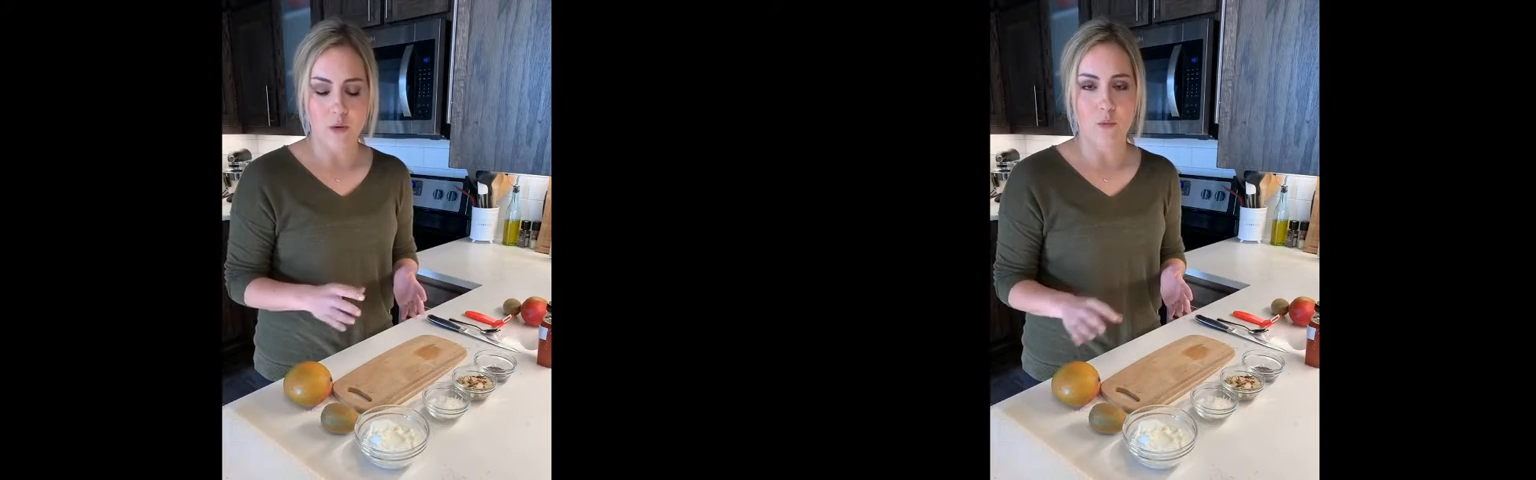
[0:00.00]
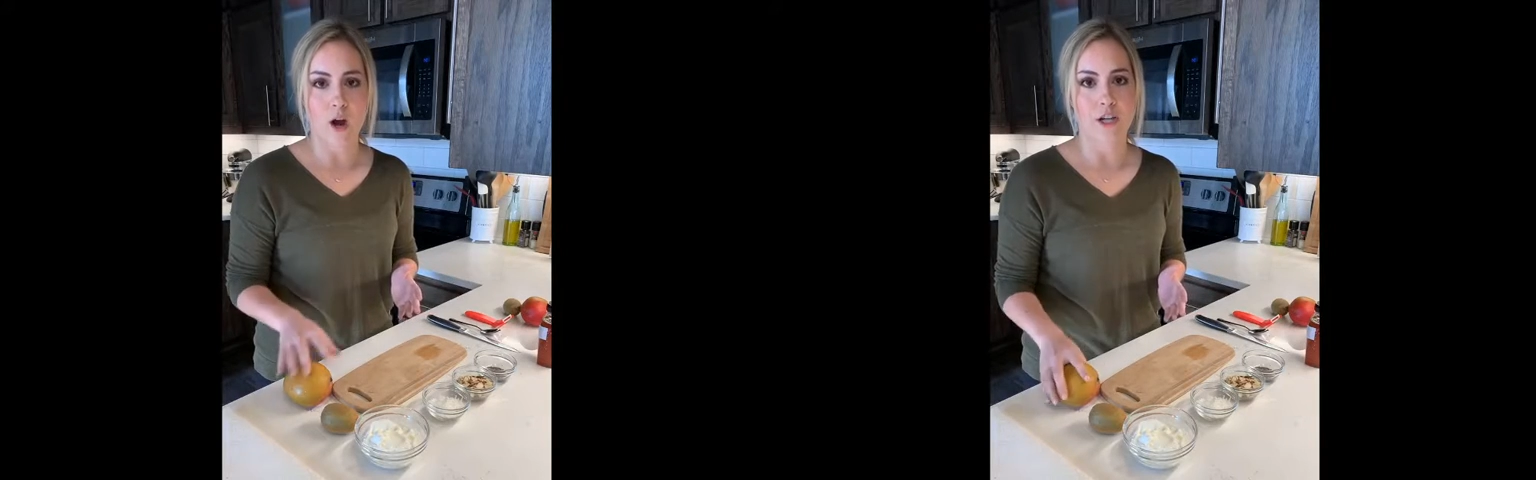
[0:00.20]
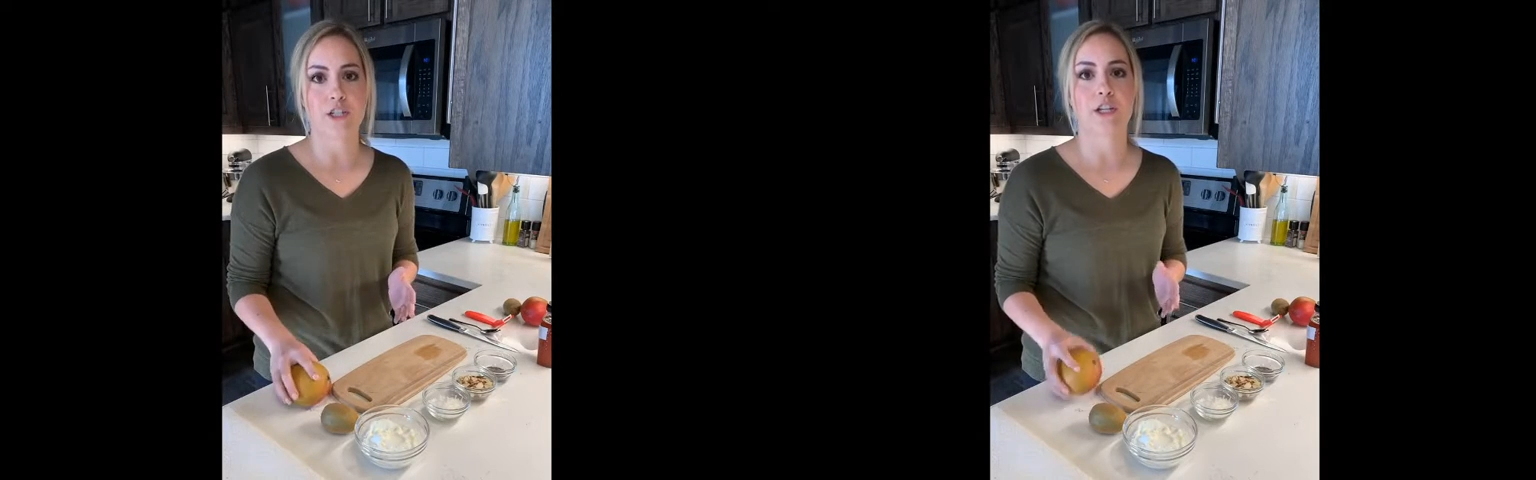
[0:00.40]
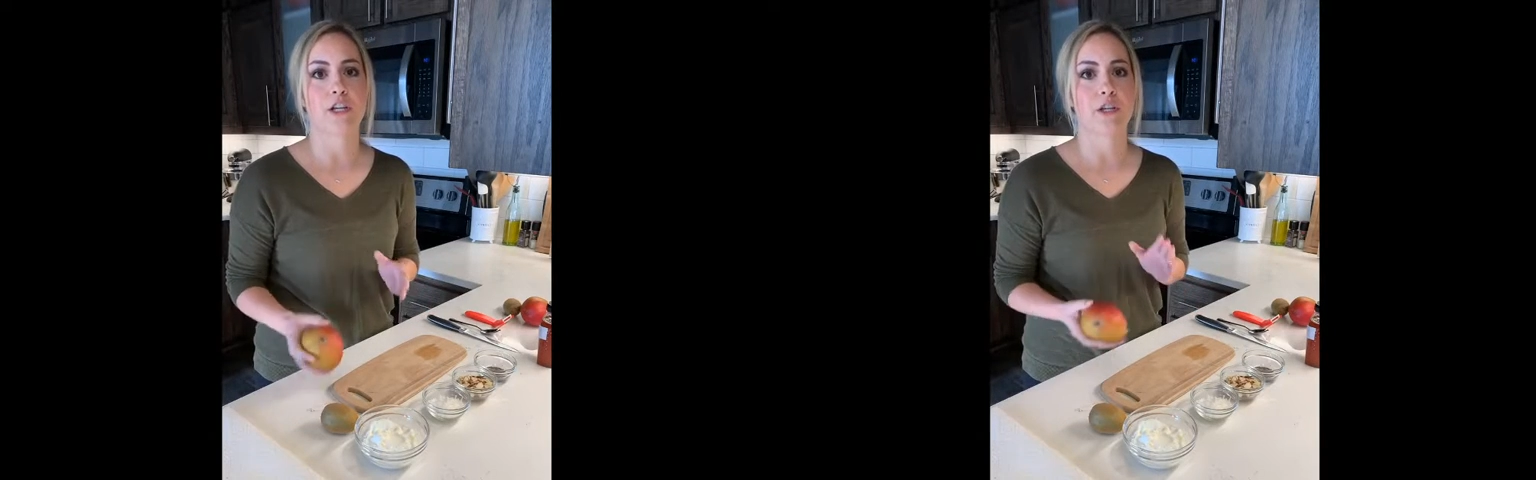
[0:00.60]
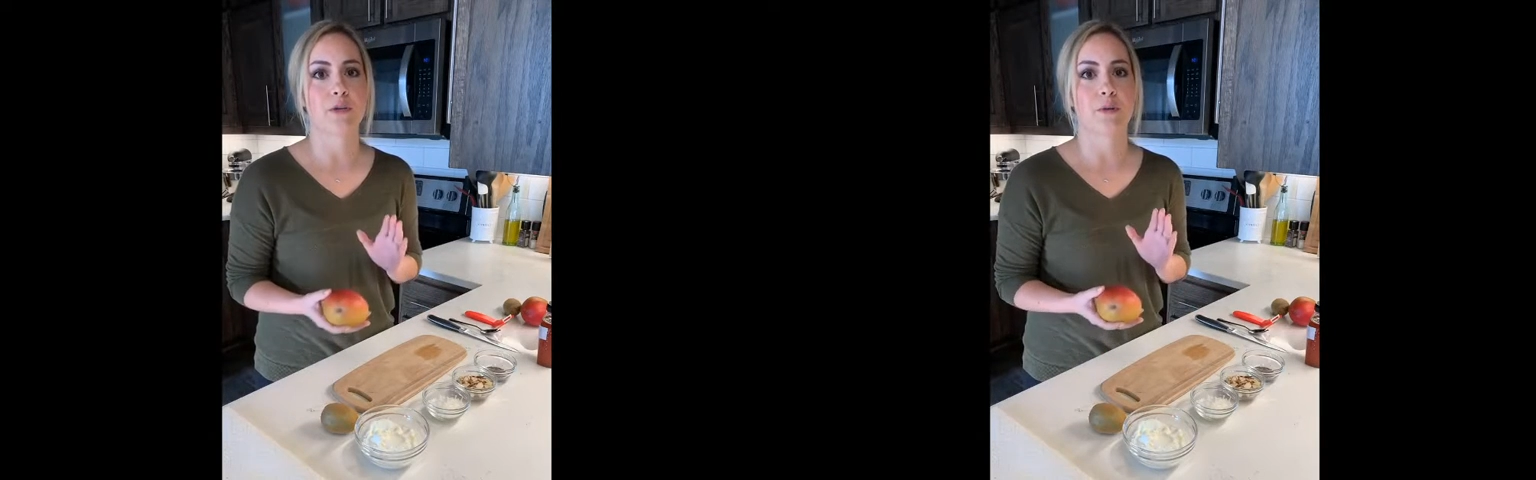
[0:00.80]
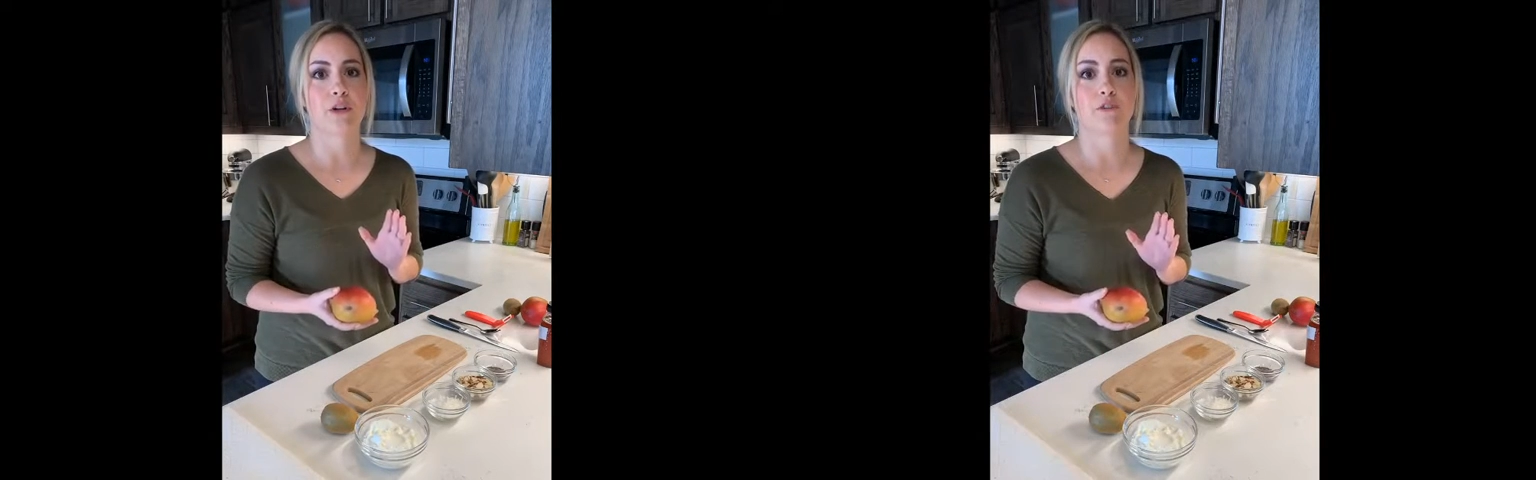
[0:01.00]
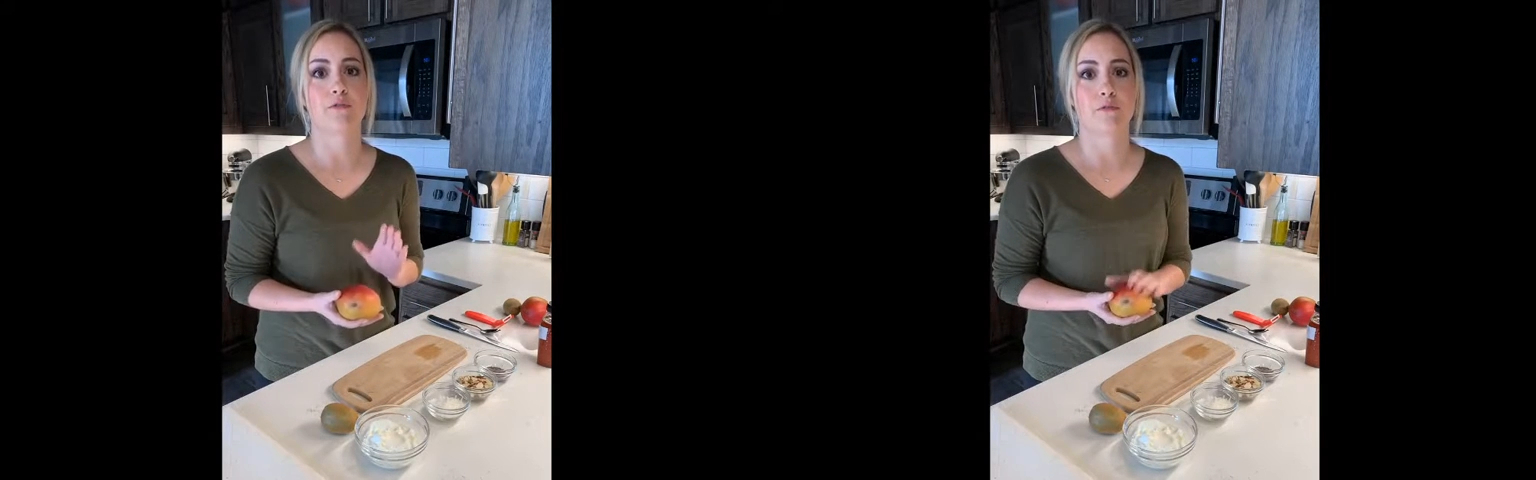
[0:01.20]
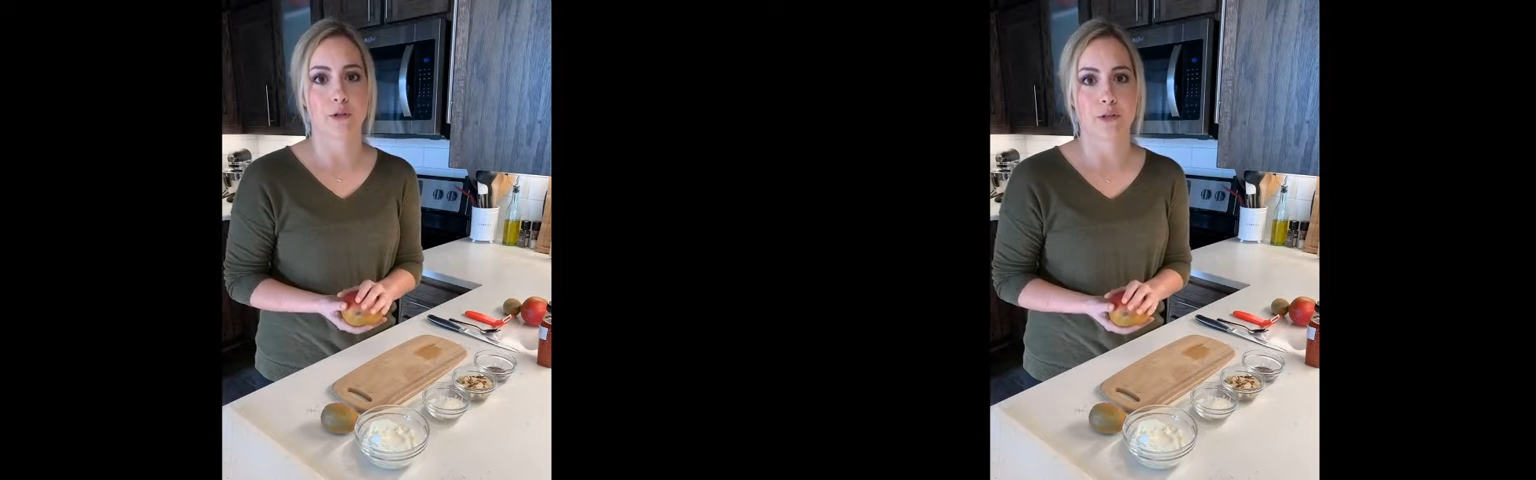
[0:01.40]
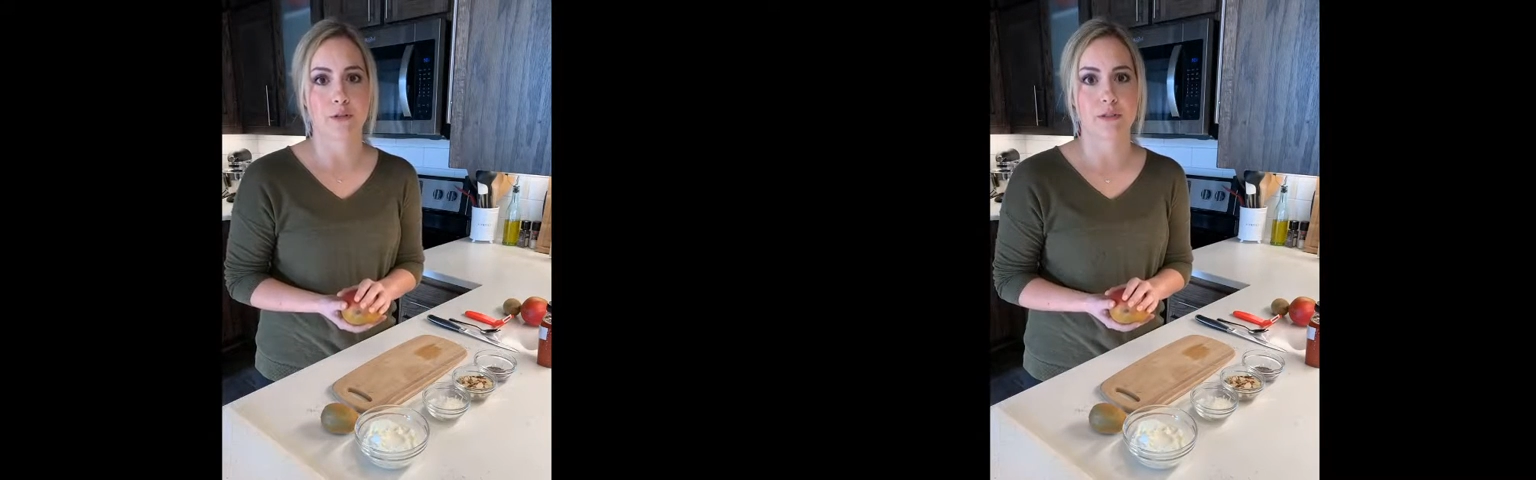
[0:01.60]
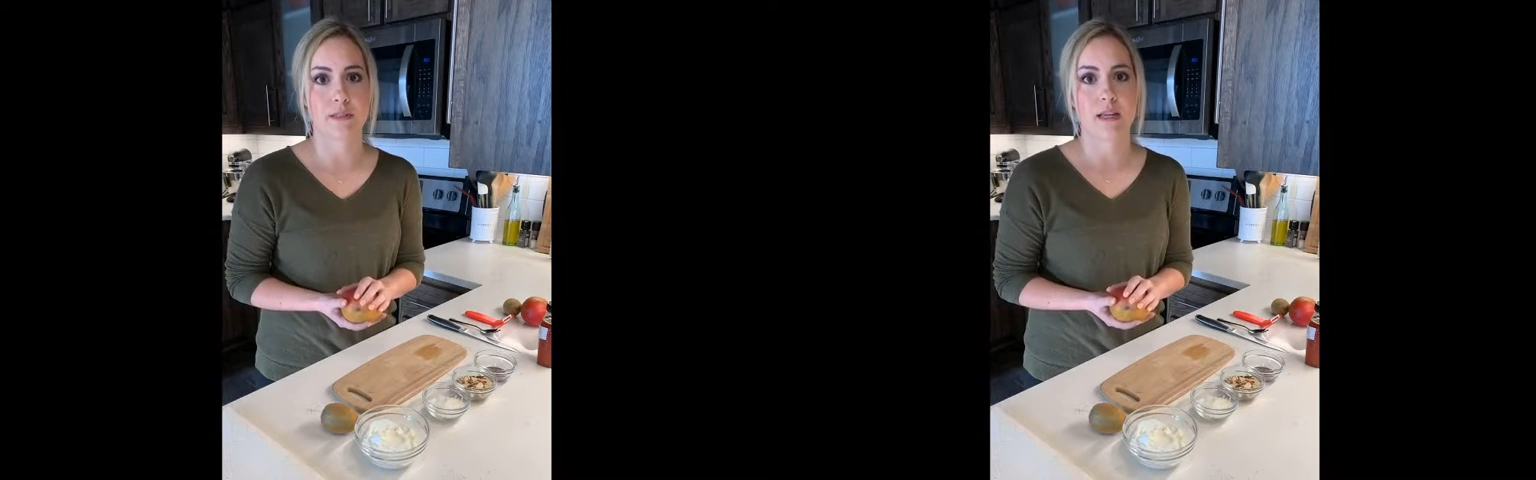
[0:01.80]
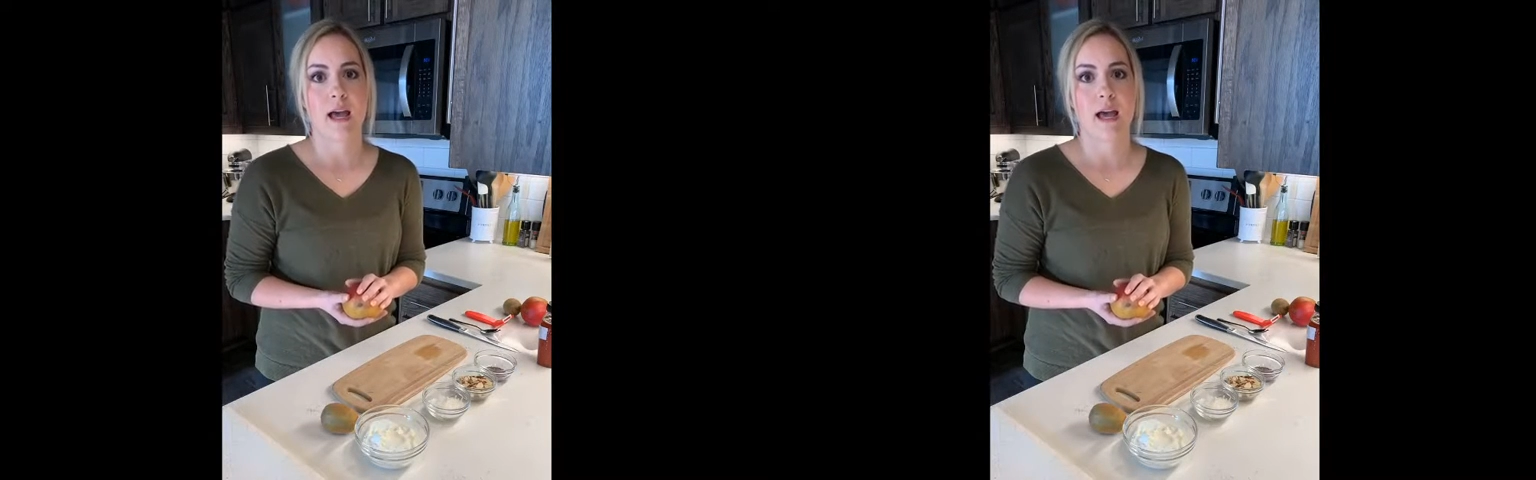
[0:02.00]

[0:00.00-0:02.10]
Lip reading: washing your fruits.